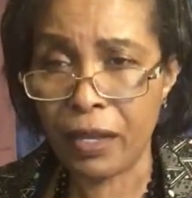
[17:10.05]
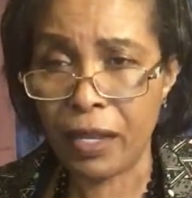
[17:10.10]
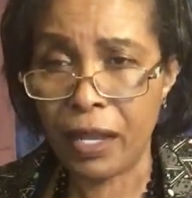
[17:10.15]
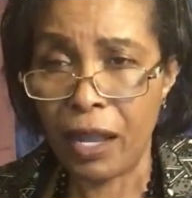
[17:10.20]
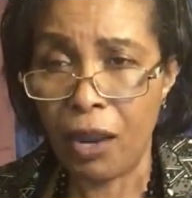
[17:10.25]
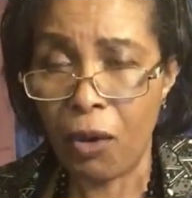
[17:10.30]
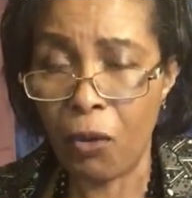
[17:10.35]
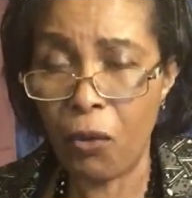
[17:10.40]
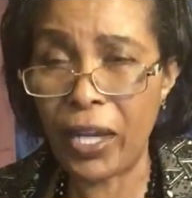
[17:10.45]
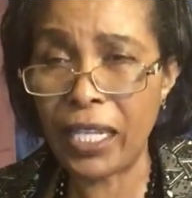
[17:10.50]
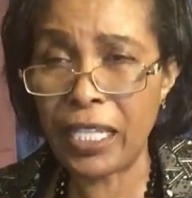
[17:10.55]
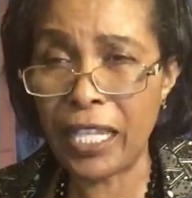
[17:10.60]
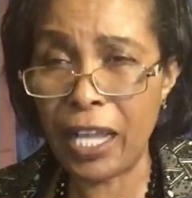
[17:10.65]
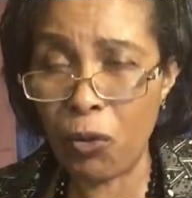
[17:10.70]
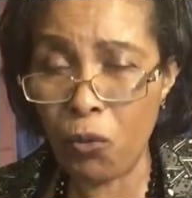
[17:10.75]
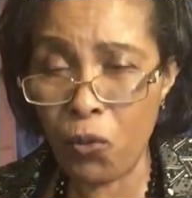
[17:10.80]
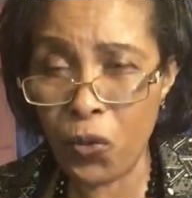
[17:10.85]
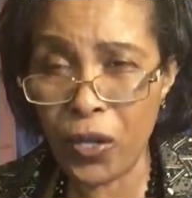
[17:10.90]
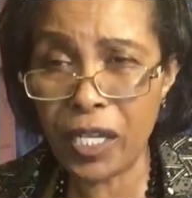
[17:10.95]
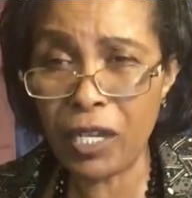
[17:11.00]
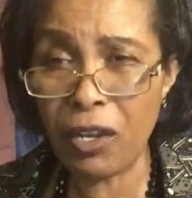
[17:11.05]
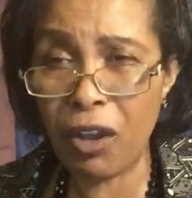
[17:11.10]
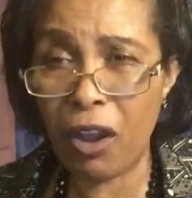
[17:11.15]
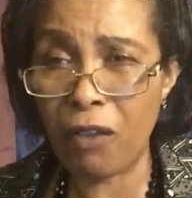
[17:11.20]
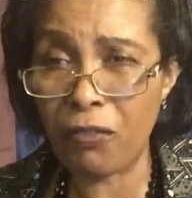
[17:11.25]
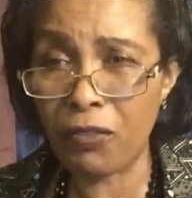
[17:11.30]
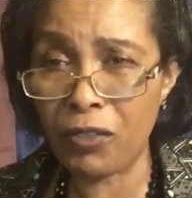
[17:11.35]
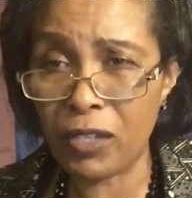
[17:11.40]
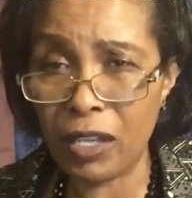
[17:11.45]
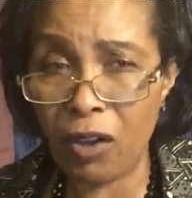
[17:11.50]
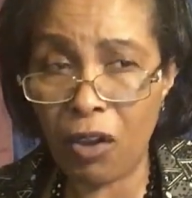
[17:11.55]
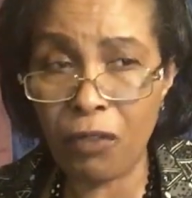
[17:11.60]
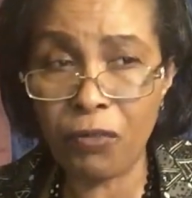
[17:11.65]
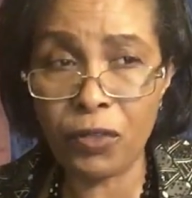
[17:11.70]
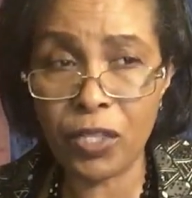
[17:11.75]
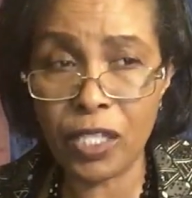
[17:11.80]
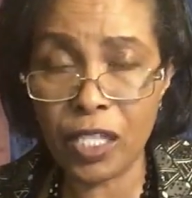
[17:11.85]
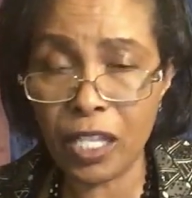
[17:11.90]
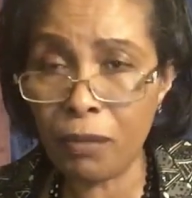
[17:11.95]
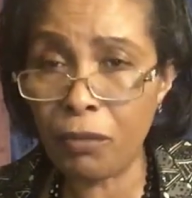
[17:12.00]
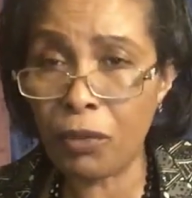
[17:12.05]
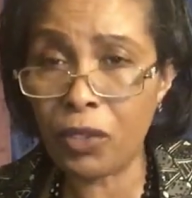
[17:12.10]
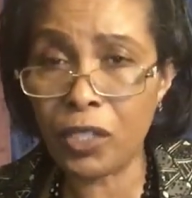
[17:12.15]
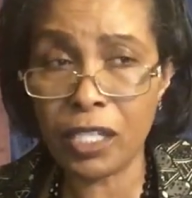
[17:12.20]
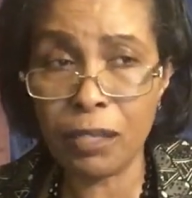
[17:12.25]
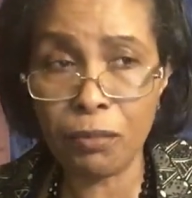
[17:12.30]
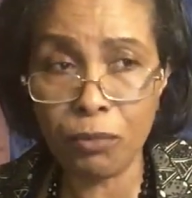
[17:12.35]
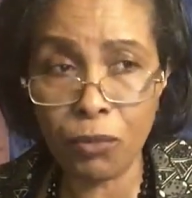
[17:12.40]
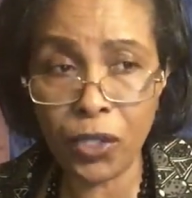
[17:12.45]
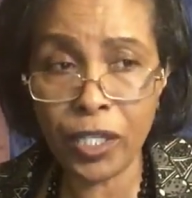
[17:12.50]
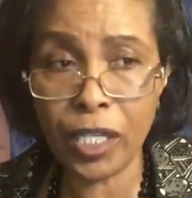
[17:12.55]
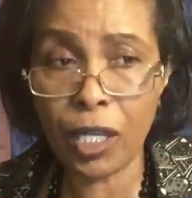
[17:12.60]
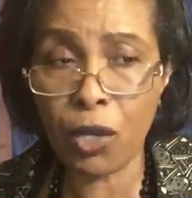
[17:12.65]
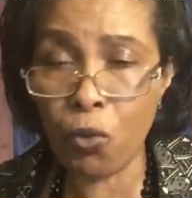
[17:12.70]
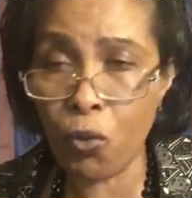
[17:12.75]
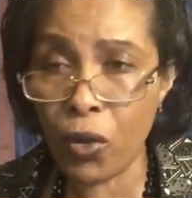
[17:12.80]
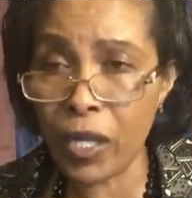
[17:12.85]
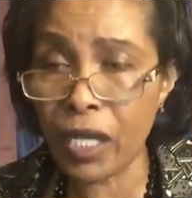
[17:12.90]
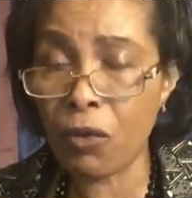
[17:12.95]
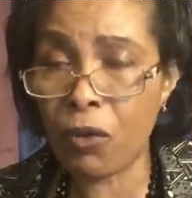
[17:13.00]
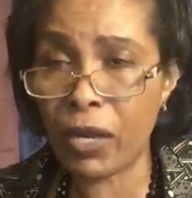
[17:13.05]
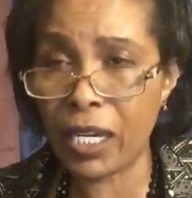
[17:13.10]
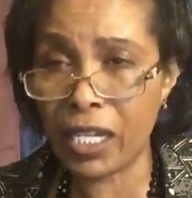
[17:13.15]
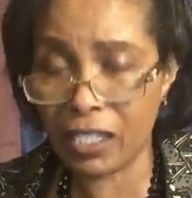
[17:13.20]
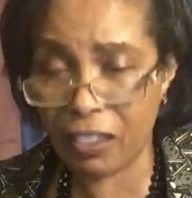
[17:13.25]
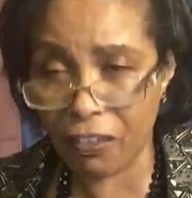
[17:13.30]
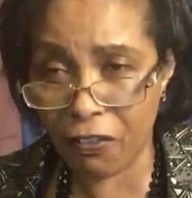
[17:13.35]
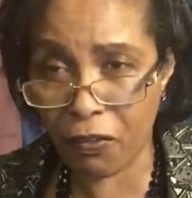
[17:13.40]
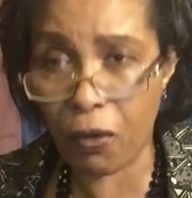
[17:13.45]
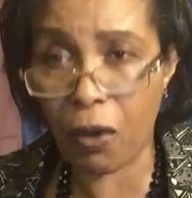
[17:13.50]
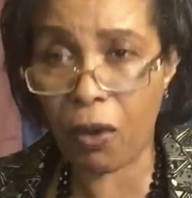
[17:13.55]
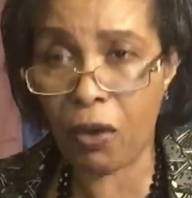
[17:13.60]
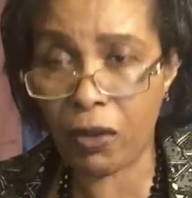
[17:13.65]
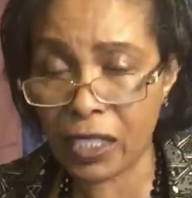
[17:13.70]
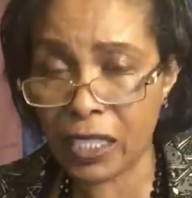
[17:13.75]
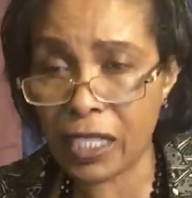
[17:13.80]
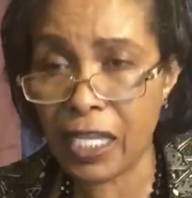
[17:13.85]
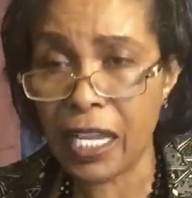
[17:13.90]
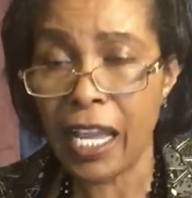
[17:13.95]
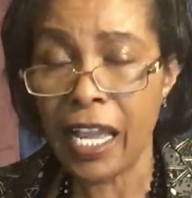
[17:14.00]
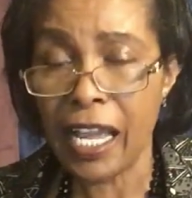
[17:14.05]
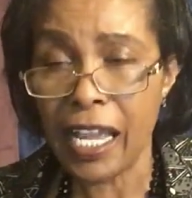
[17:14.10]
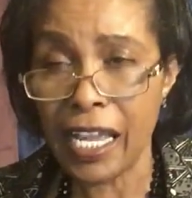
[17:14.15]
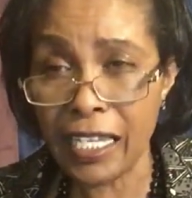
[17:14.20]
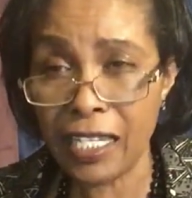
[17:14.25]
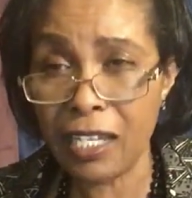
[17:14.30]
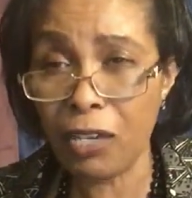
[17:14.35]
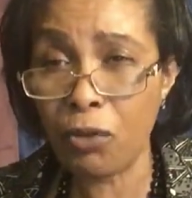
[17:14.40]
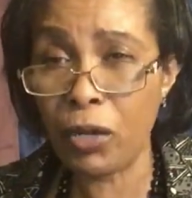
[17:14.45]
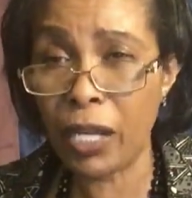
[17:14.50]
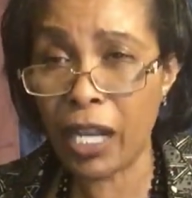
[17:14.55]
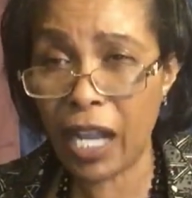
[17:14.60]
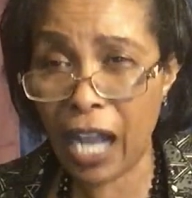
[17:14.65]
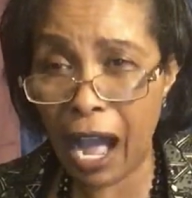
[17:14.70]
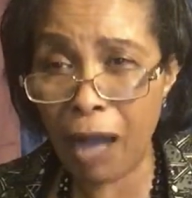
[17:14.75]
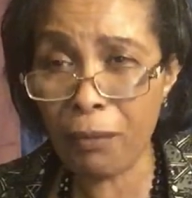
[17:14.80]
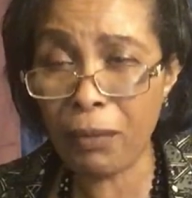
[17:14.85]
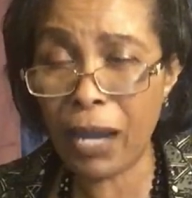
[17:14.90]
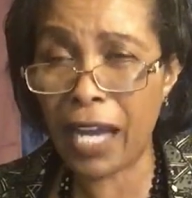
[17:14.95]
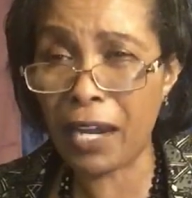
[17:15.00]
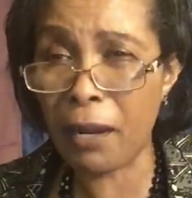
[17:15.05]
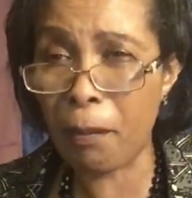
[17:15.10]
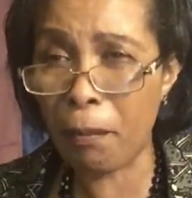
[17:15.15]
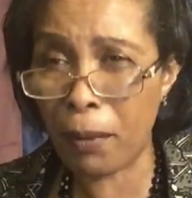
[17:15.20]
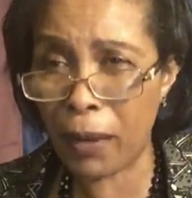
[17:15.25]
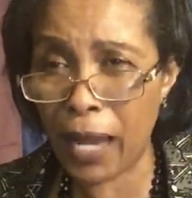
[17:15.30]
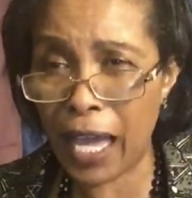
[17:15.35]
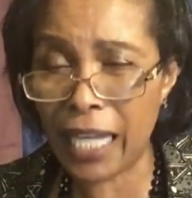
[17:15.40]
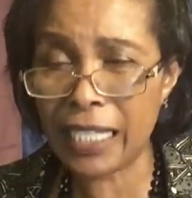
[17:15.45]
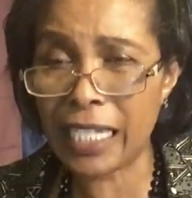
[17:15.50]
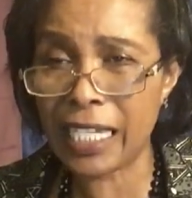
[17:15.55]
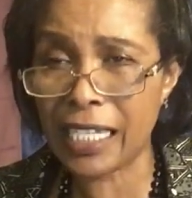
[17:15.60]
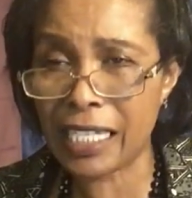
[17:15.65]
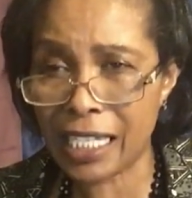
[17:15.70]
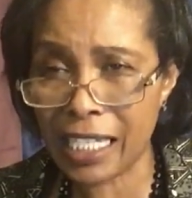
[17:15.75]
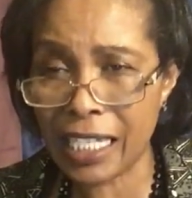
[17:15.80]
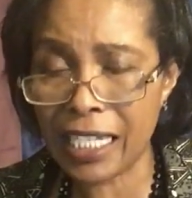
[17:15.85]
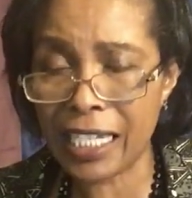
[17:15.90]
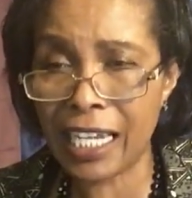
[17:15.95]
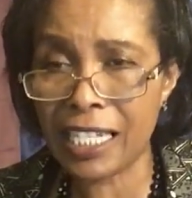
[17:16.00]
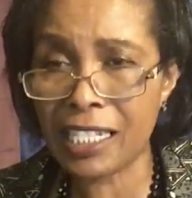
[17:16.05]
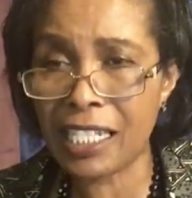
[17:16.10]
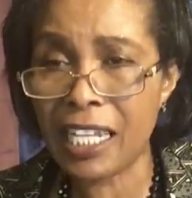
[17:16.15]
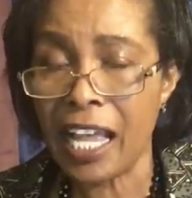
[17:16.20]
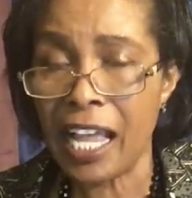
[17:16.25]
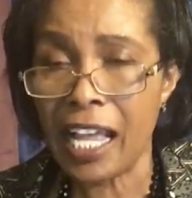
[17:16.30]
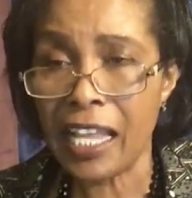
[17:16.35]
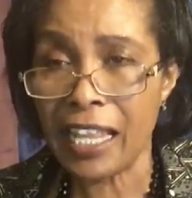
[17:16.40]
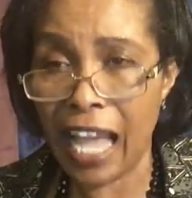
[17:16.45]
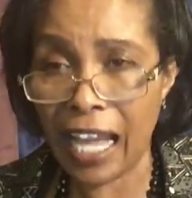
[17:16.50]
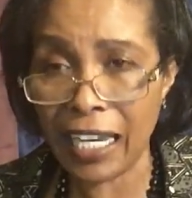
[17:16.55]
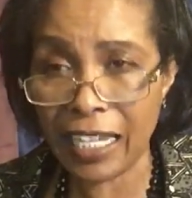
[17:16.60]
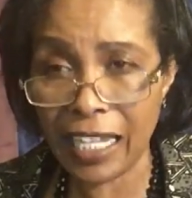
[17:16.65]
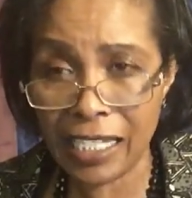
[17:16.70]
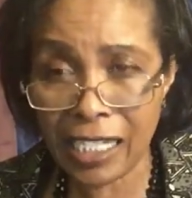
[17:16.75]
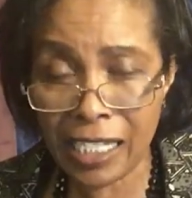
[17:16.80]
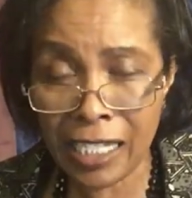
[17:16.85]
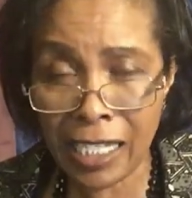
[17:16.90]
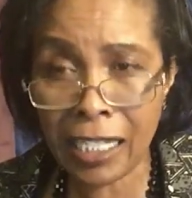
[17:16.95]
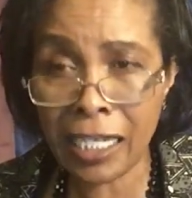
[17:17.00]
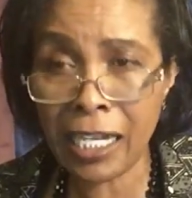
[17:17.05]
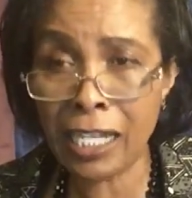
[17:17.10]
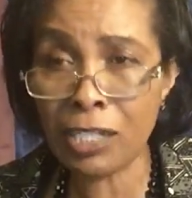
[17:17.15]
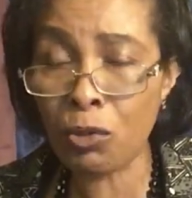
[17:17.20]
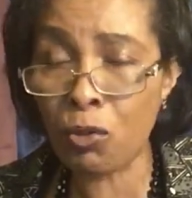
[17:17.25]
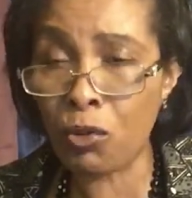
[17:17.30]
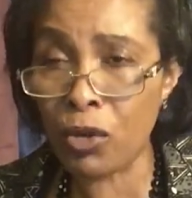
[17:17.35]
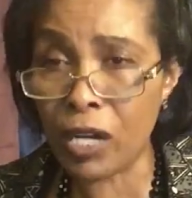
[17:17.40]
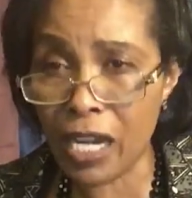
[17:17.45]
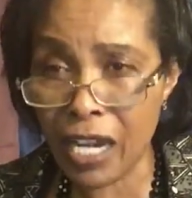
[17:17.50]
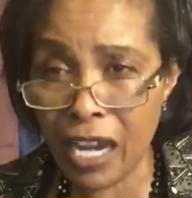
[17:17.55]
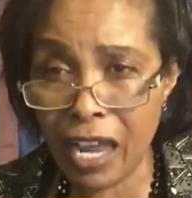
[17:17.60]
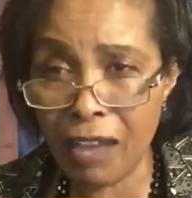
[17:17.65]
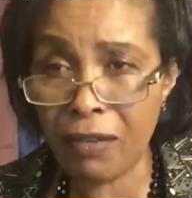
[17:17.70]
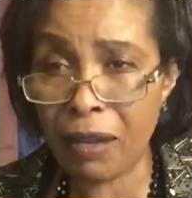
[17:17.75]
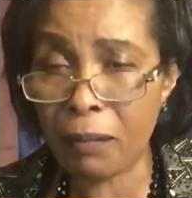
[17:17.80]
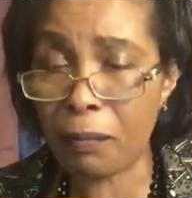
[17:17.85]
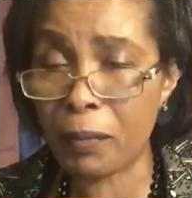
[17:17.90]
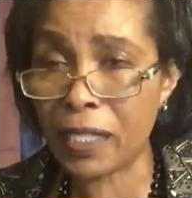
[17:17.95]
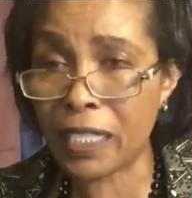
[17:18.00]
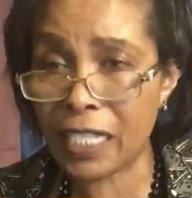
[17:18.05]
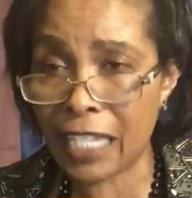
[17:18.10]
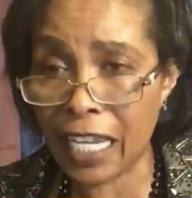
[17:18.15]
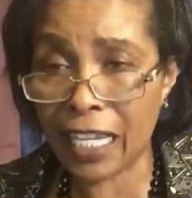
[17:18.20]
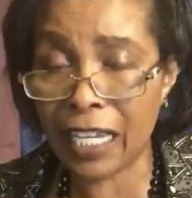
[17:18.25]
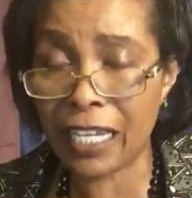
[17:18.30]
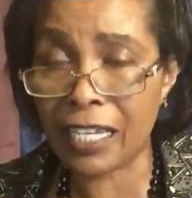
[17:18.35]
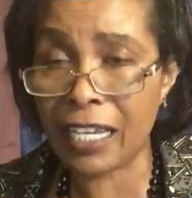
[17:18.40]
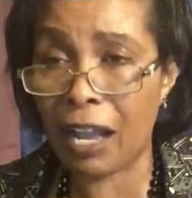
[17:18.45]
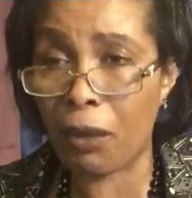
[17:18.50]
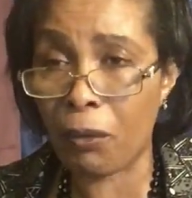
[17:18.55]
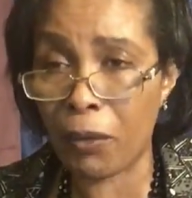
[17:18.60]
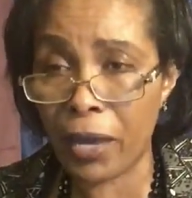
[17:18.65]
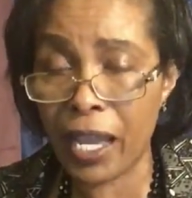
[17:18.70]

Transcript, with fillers: When the wind of, the, of demon, demonic wind, when it follows, it will come and plant the sickness, that the sickness will never be taken away.